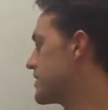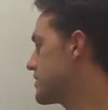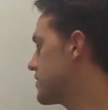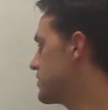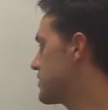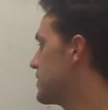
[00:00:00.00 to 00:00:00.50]
the
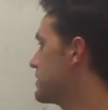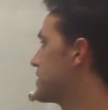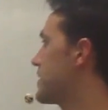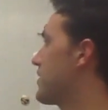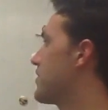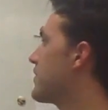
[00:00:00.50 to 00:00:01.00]
two twos
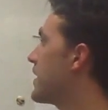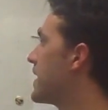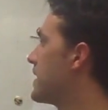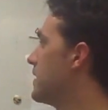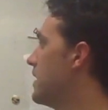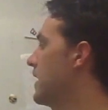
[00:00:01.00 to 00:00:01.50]
and a
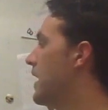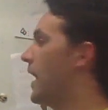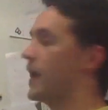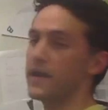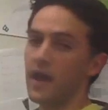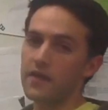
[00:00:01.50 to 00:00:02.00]
3.
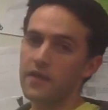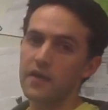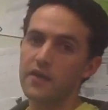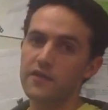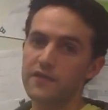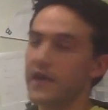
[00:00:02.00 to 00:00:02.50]

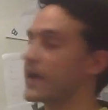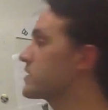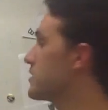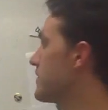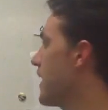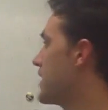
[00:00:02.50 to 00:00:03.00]
Another factor of